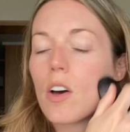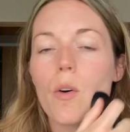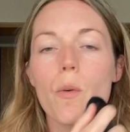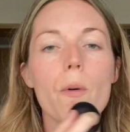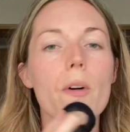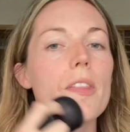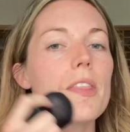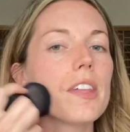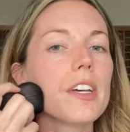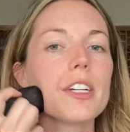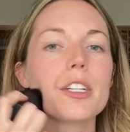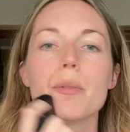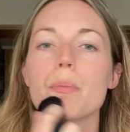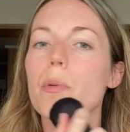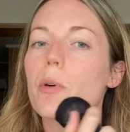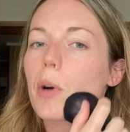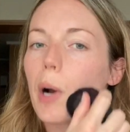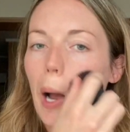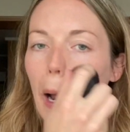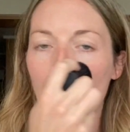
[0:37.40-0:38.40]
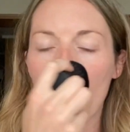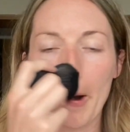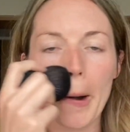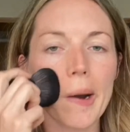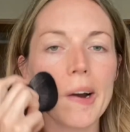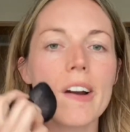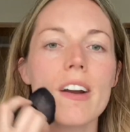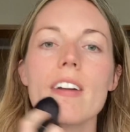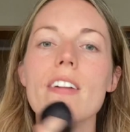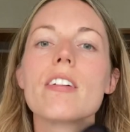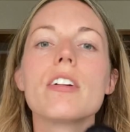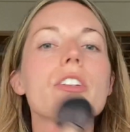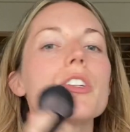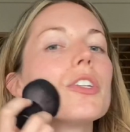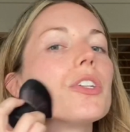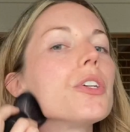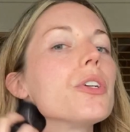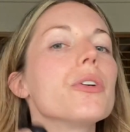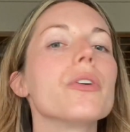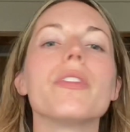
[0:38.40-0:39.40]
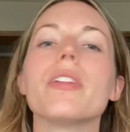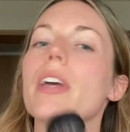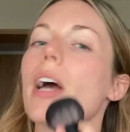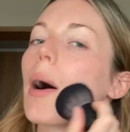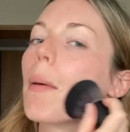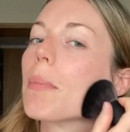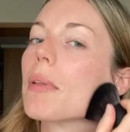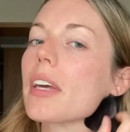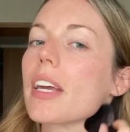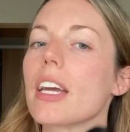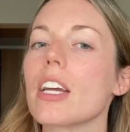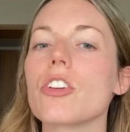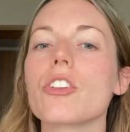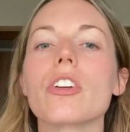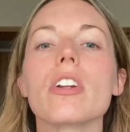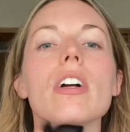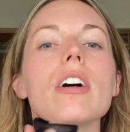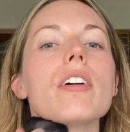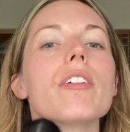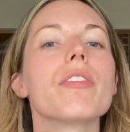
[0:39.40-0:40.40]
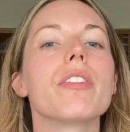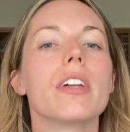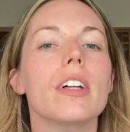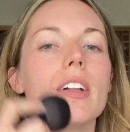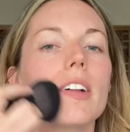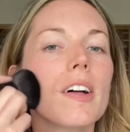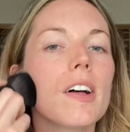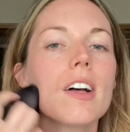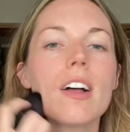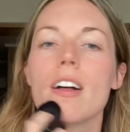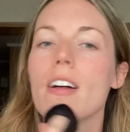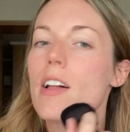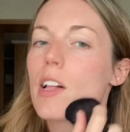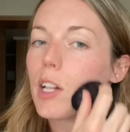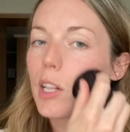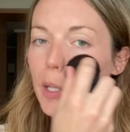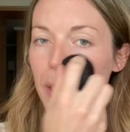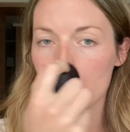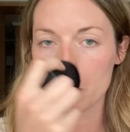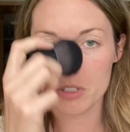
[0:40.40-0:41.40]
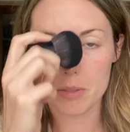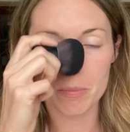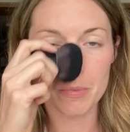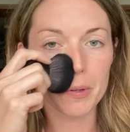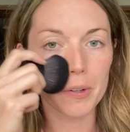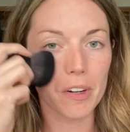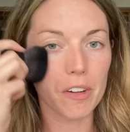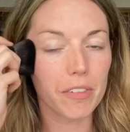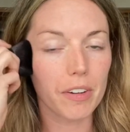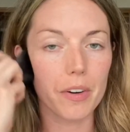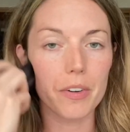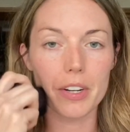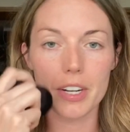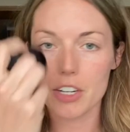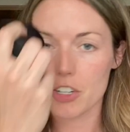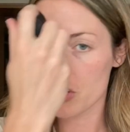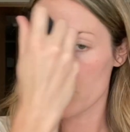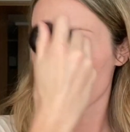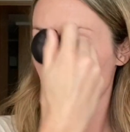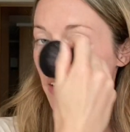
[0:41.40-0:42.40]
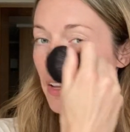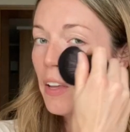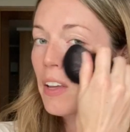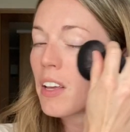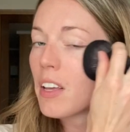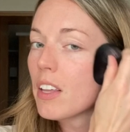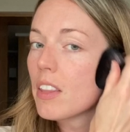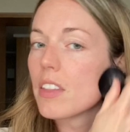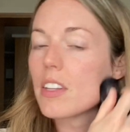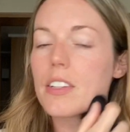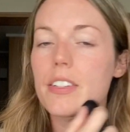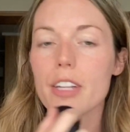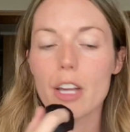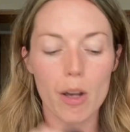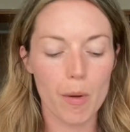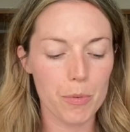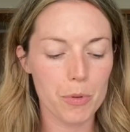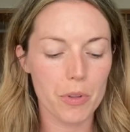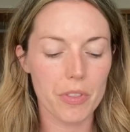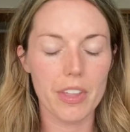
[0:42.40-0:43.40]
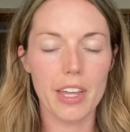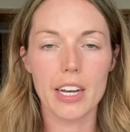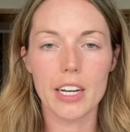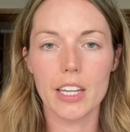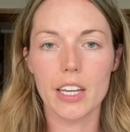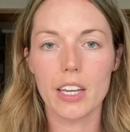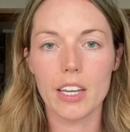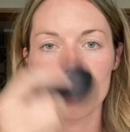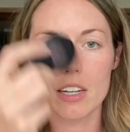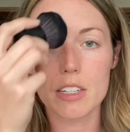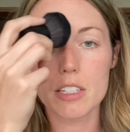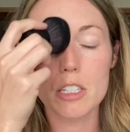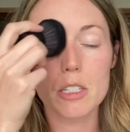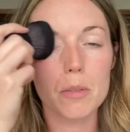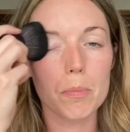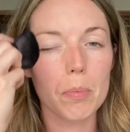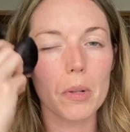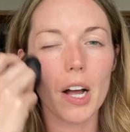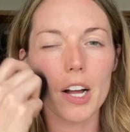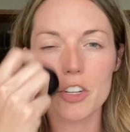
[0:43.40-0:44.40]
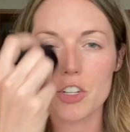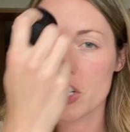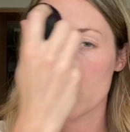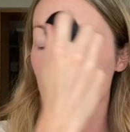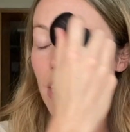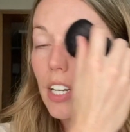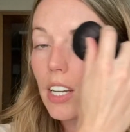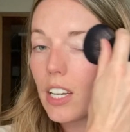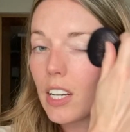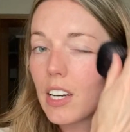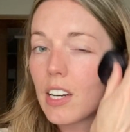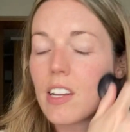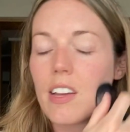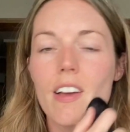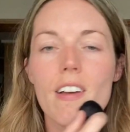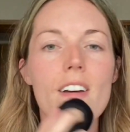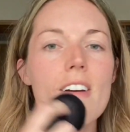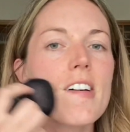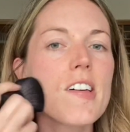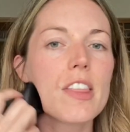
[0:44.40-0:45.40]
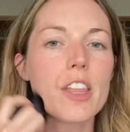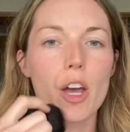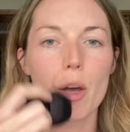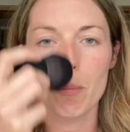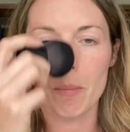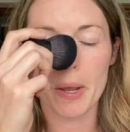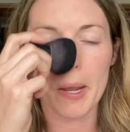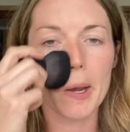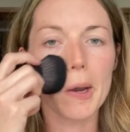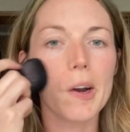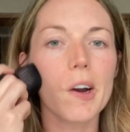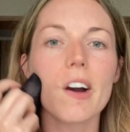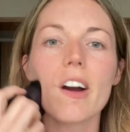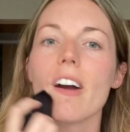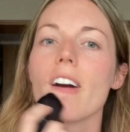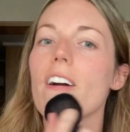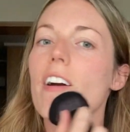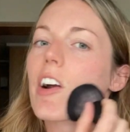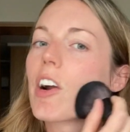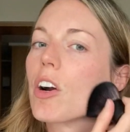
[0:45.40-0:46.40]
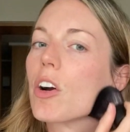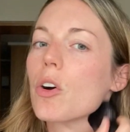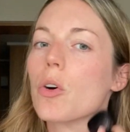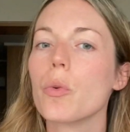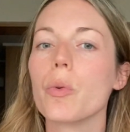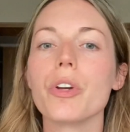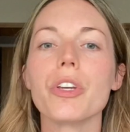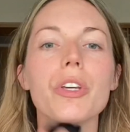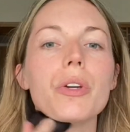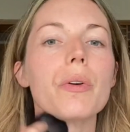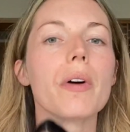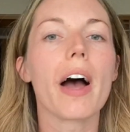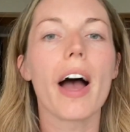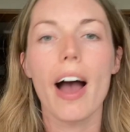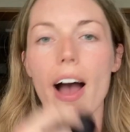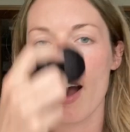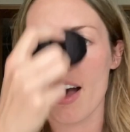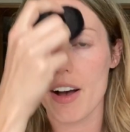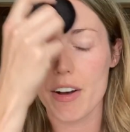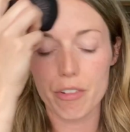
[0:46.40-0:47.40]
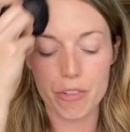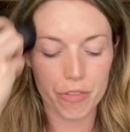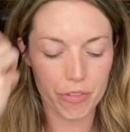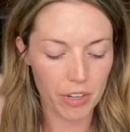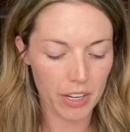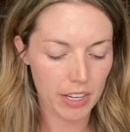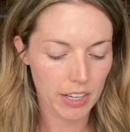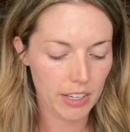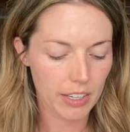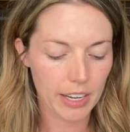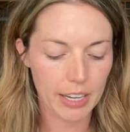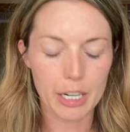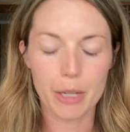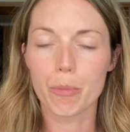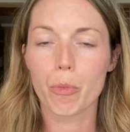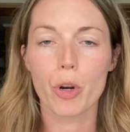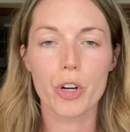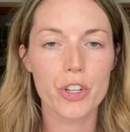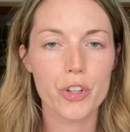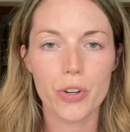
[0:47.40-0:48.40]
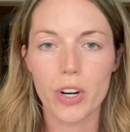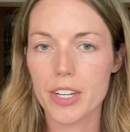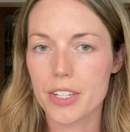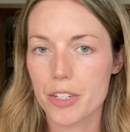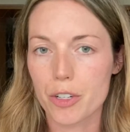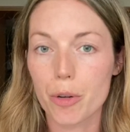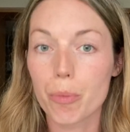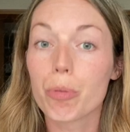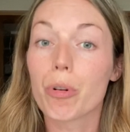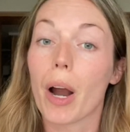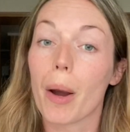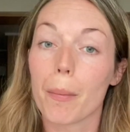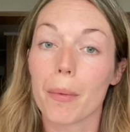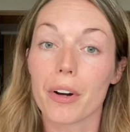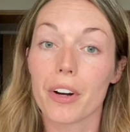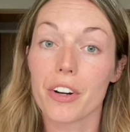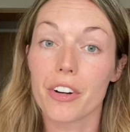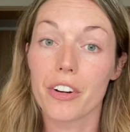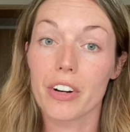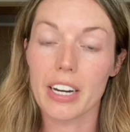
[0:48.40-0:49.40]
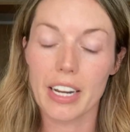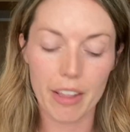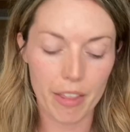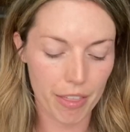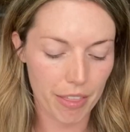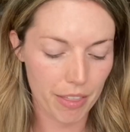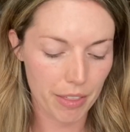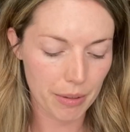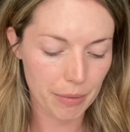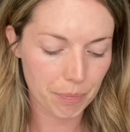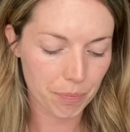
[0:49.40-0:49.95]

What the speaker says: with this prior to the application of the loose mineral foundation. This helps with any splotching that may occur when you have any moisturizer or primer underneath.